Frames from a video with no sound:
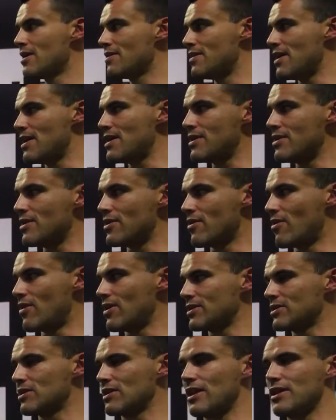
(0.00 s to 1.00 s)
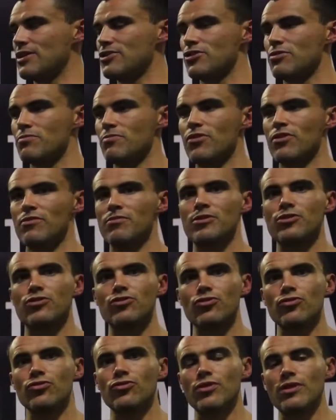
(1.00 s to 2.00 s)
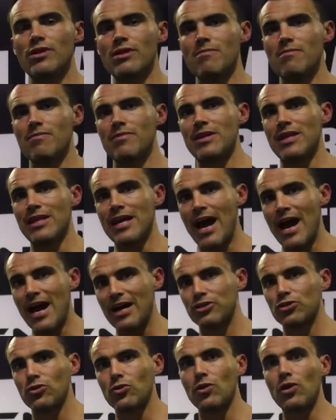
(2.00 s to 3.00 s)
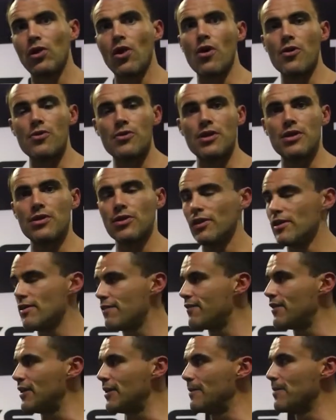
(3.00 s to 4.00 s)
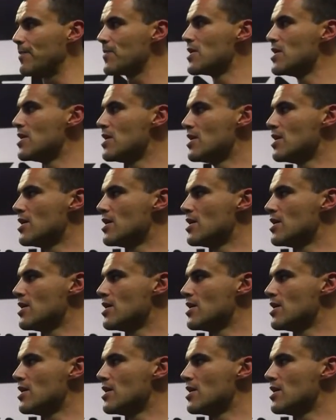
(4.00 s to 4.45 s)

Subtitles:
than in an isolation movement due to the actual load that you're lifting.